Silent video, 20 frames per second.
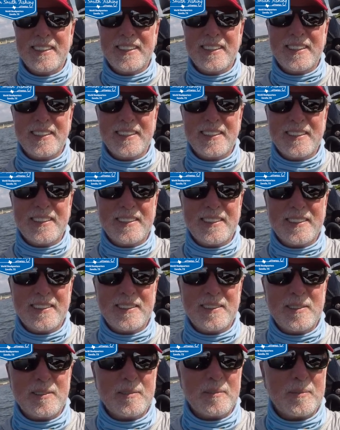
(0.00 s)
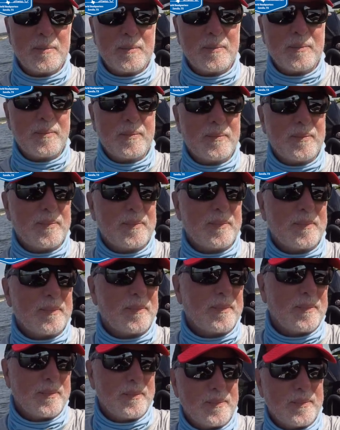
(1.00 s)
No words are spoken by the person on screen.